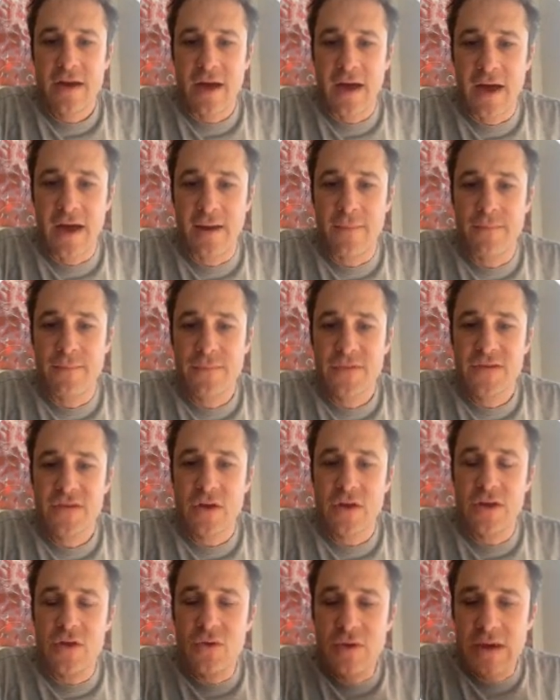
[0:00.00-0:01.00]

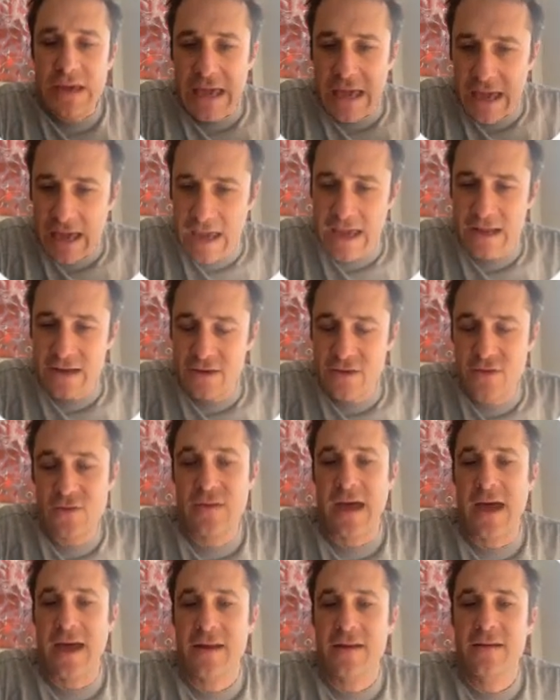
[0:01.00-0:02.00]
So you can't do
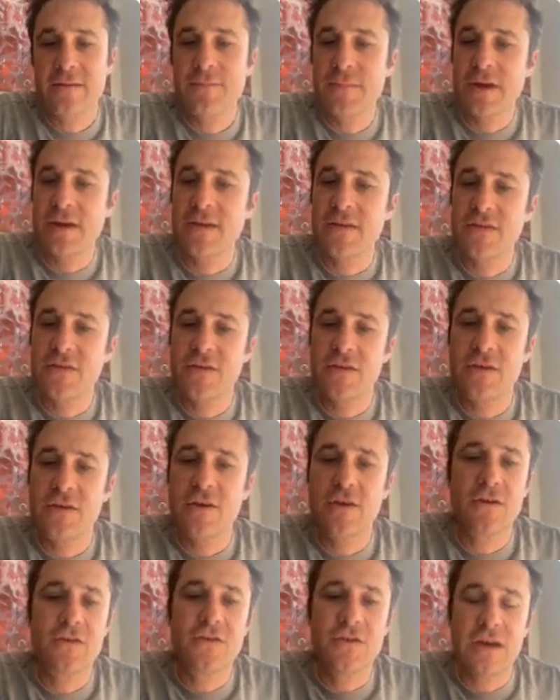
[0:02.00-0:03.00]
that because
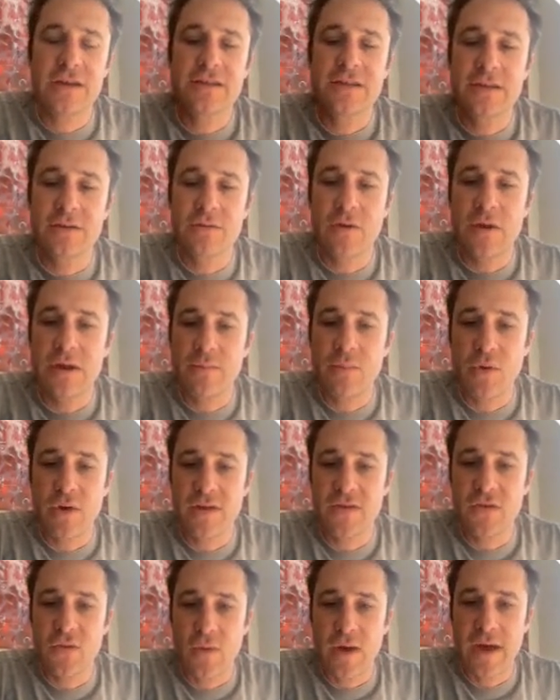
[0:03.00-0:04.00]
you're just throwing
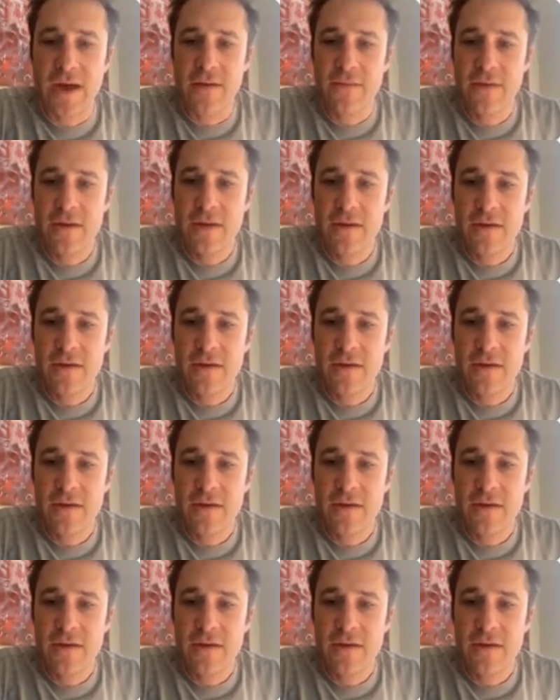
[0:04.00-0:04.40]
points away.